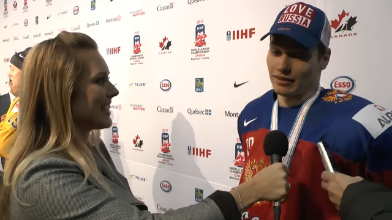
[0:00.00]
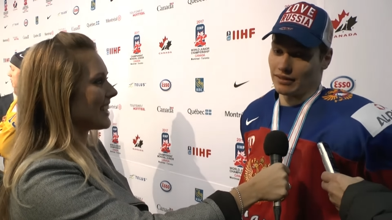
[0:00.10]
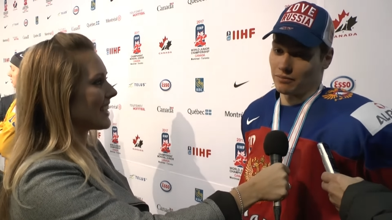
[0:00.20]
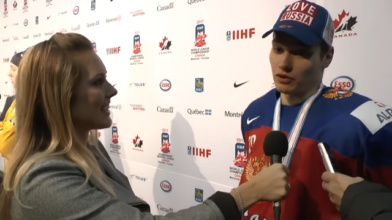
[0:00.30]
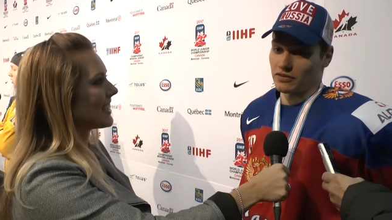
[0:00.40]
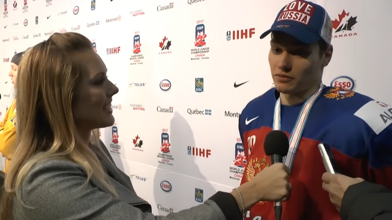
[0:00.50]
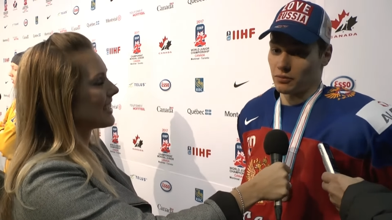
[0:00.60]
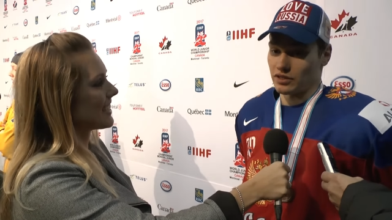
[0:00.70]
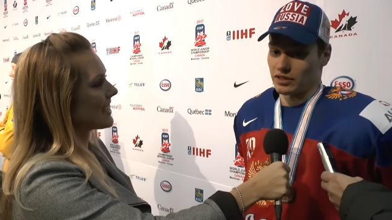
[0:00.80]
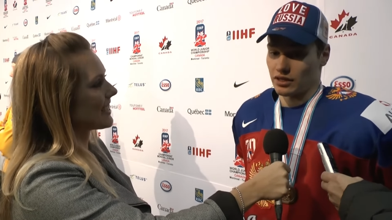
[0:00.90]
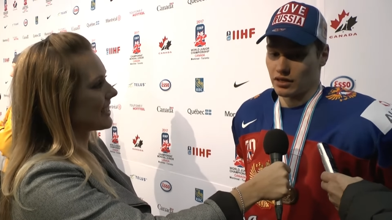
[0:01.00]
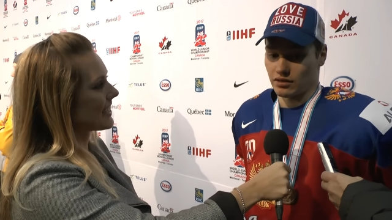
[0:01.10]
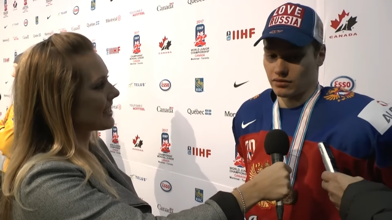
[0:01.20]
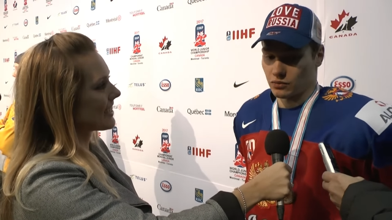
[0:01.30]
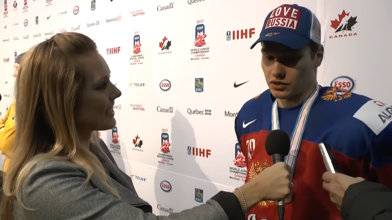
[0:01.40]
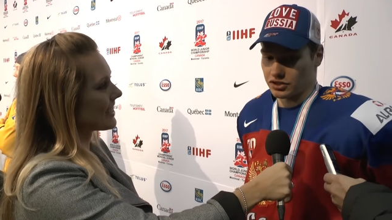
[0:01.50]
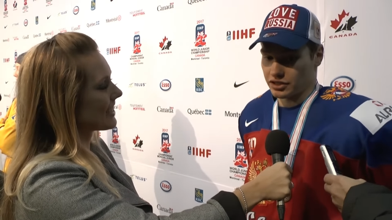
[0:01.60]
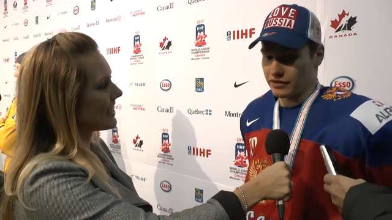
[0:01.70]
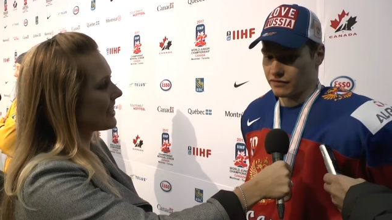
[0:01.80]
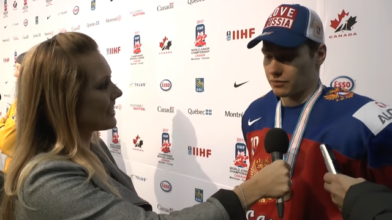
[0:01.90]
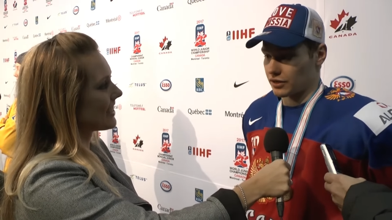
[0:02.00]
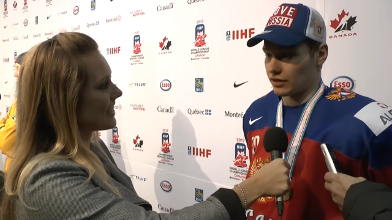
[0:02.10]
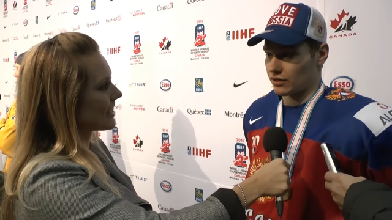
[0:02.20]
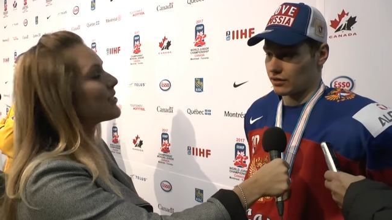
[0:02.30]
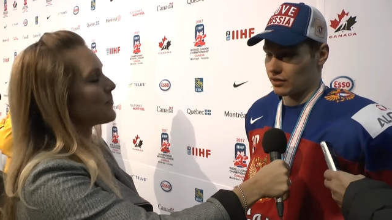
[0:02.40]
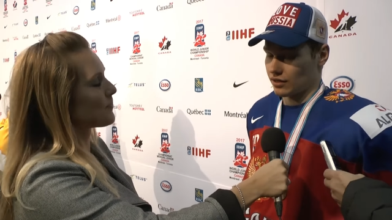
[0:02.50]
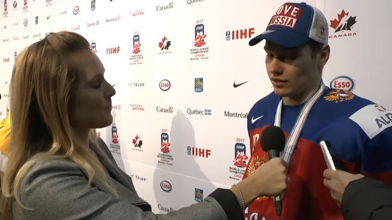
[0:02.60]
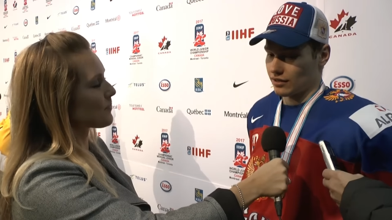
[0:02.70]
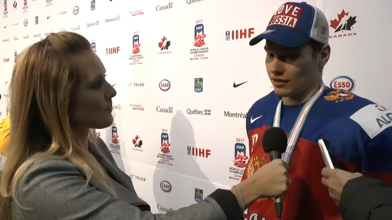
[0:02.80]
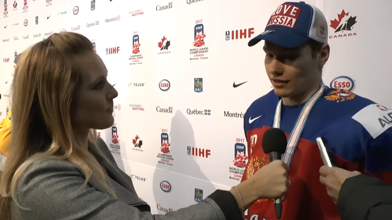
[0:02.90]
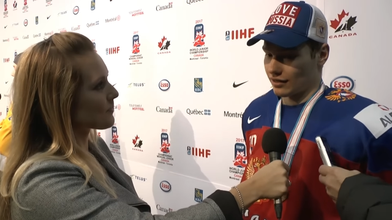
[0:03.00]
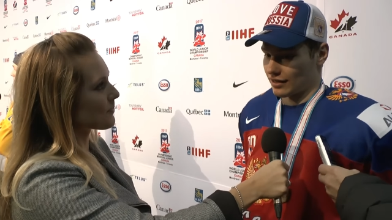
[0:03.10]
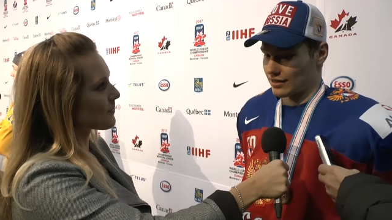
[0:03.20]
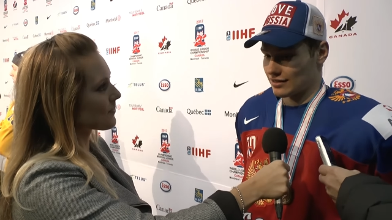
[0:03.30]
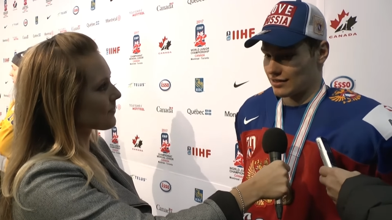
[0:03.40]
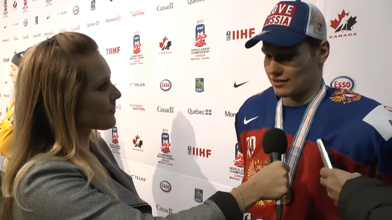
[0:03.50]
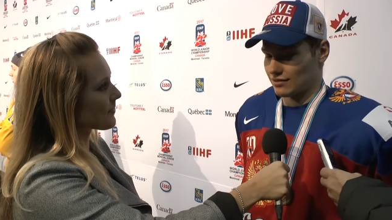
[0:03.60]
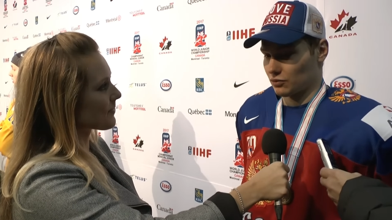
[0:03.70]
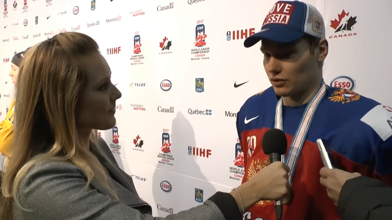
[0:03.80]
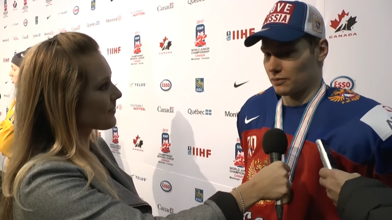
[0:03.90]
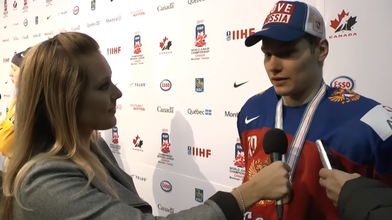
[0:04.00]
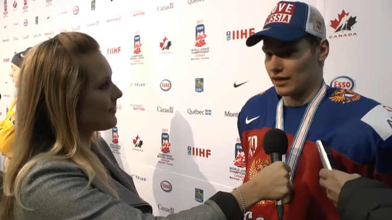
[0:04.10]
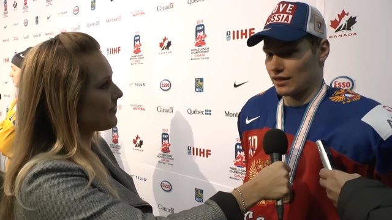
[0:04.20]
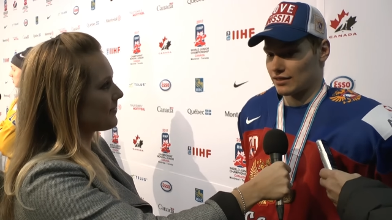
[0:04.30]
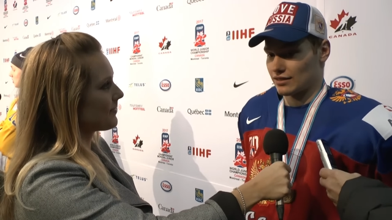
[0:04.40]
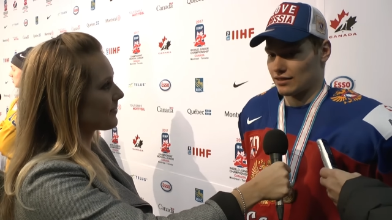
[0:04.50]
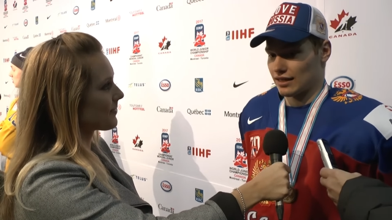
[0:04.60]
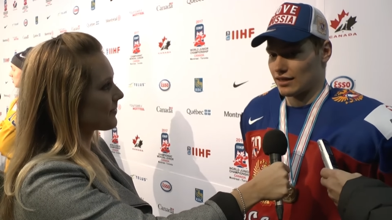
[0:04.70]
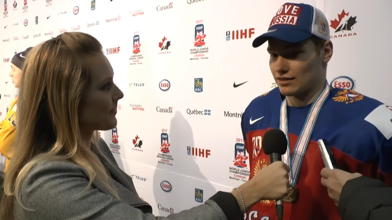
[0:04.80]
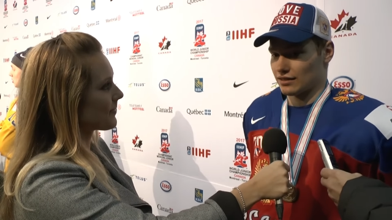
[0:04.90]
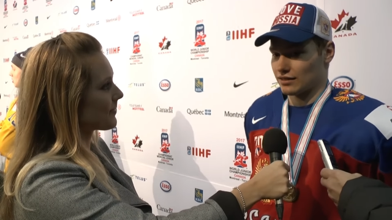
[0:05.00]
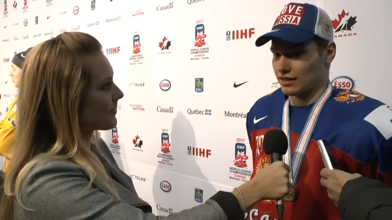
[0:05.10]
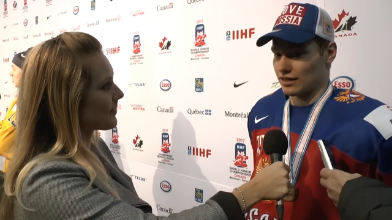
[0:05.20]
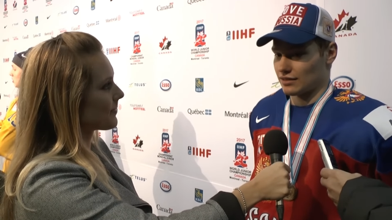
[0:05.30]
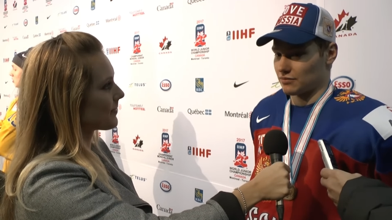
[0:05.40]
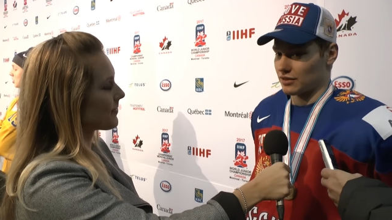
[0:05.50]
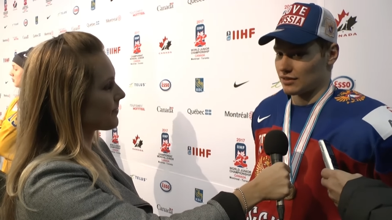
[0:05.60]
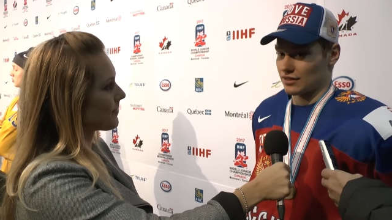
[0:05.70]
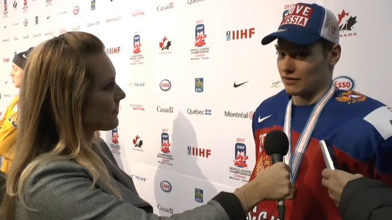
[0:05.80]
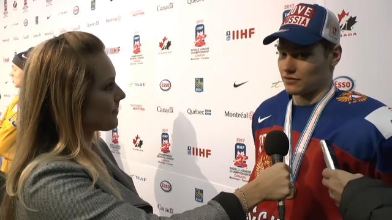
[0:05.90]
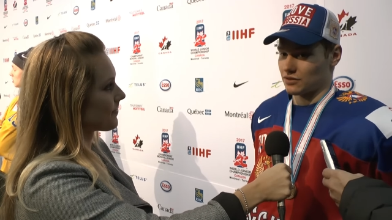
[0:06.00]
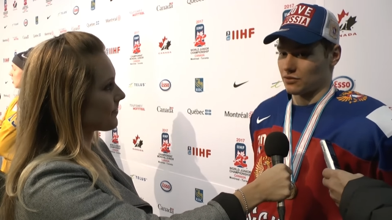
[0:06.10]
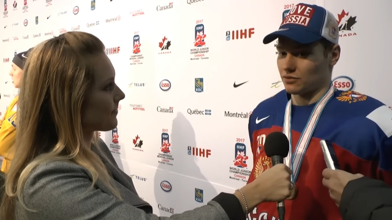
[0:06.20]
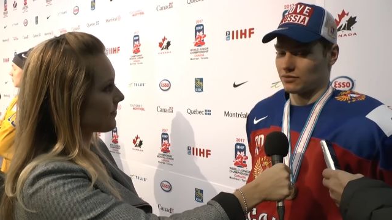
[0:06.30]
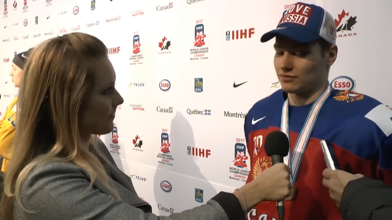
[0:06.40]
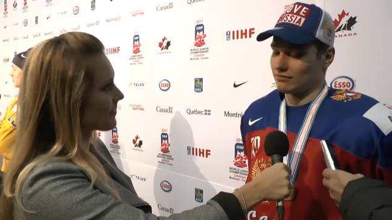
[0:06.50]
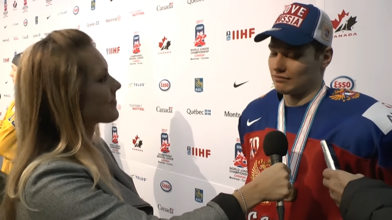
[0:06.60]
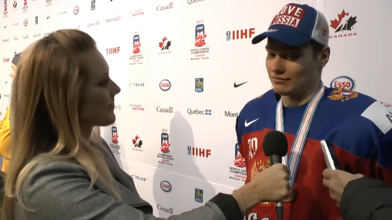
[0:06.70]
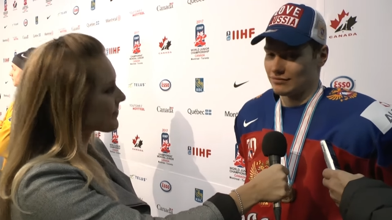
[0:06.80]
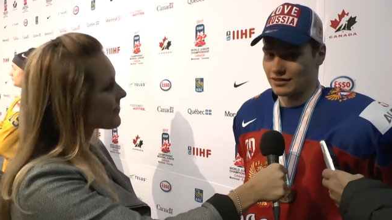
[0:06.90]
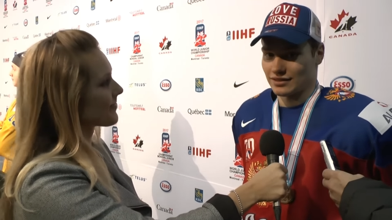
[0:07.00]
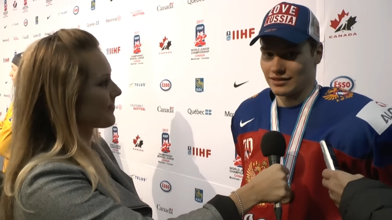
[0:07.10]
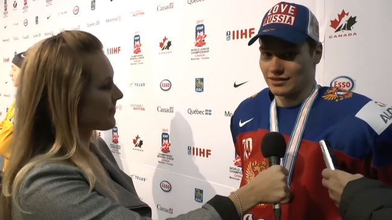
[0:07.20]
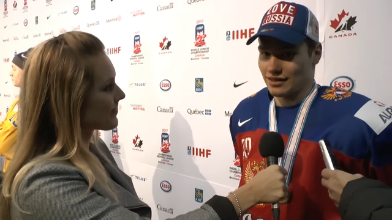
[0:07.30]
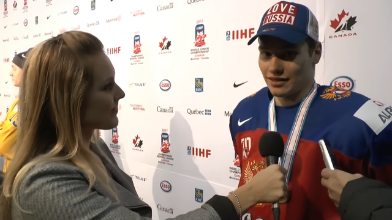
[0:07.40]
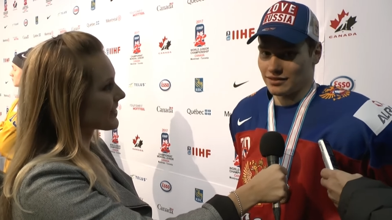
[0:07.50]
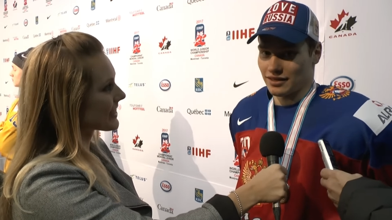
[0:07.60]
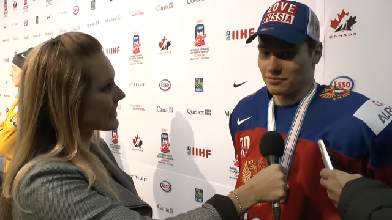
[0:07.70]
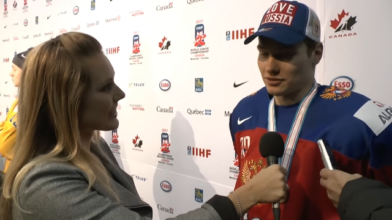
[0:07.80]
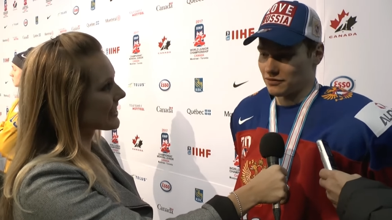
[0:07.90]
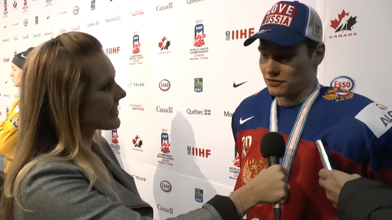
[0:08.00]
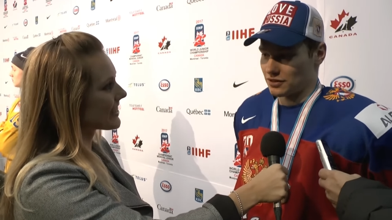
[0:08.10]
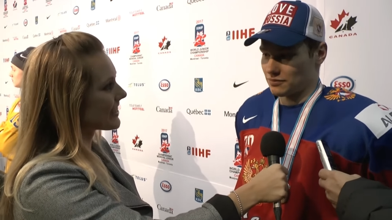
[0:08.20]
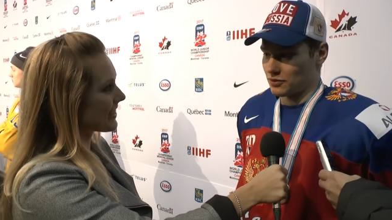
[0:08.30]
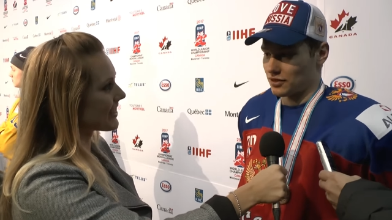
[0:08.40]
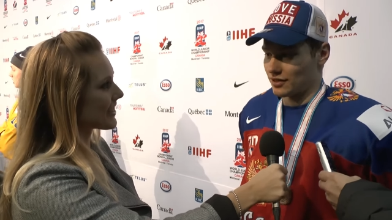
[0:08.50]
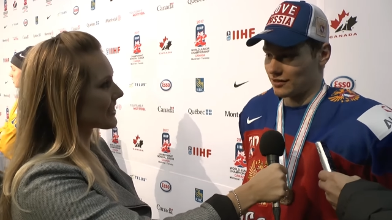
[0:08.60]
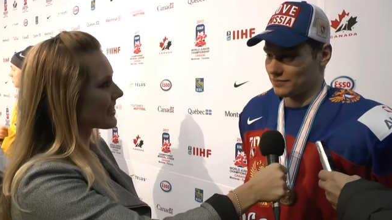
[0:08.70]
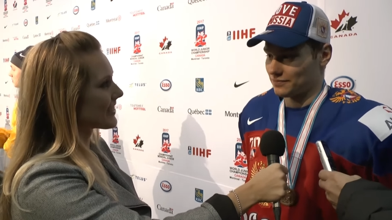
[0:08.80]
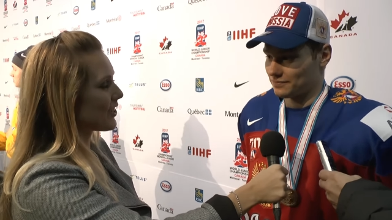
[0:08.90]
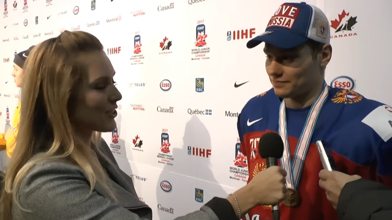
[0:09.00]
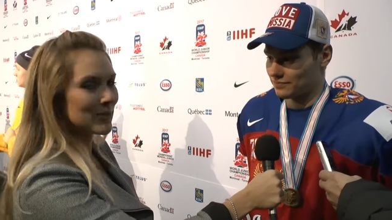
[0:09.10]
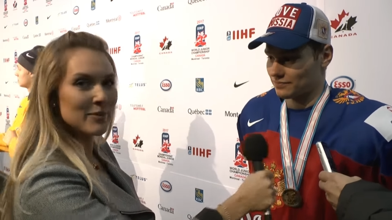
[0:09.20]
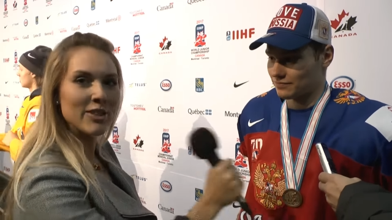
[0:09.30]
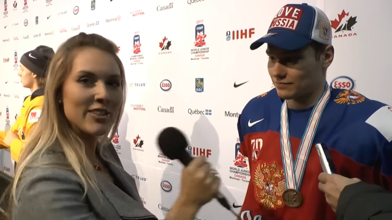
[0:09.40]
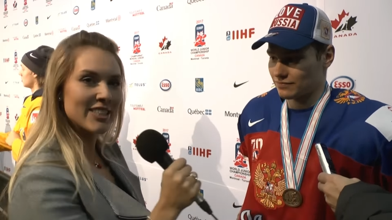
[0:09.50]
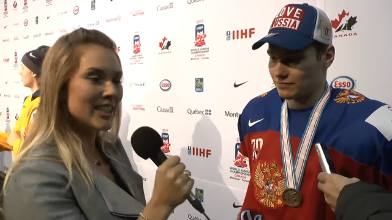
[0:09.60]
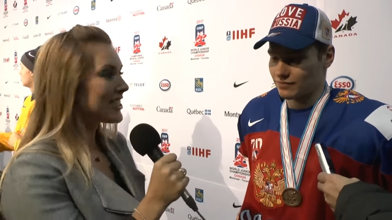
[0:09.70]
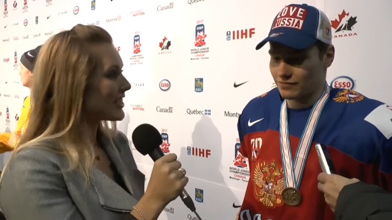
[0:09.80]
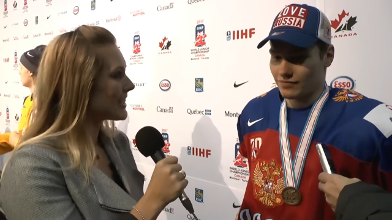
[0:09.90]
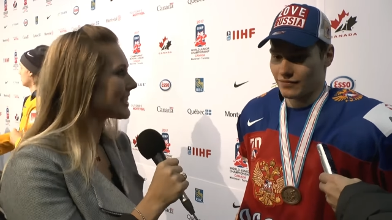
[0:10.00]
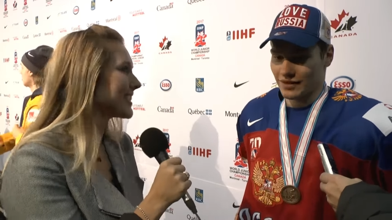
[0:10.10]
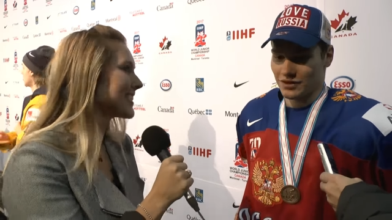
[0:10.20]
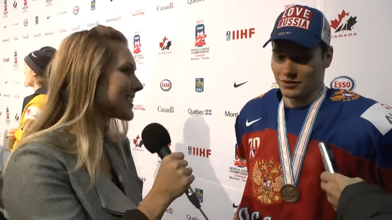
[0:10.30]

Speaker 1: the boys from Windsor are, were cheering for me, and against when we played against States, they texted me and stuff. So just thank to them too for support.
Speaker 2: Awesome! Congratulations.